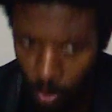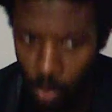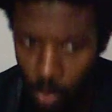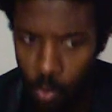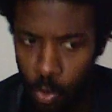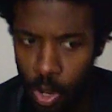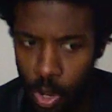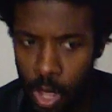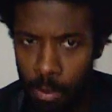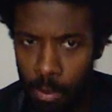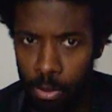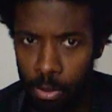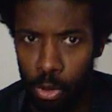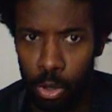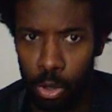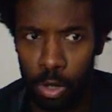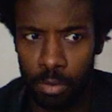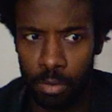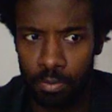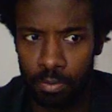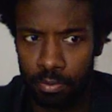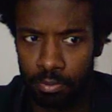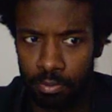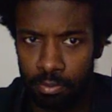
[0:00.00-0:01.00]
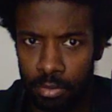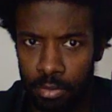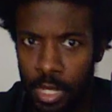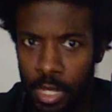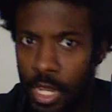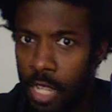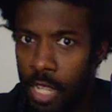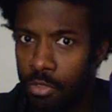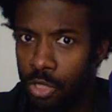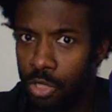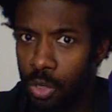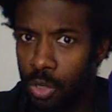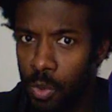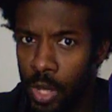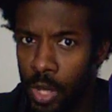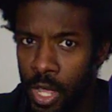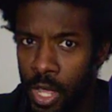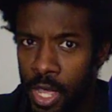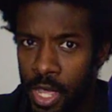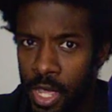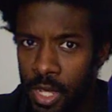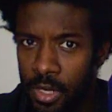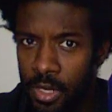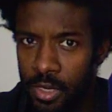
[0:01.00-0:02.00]
Red Bull. It gives you
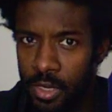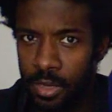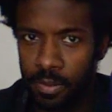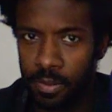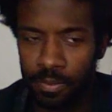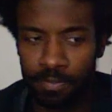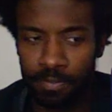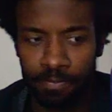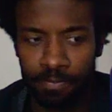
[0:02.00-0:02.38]
wings.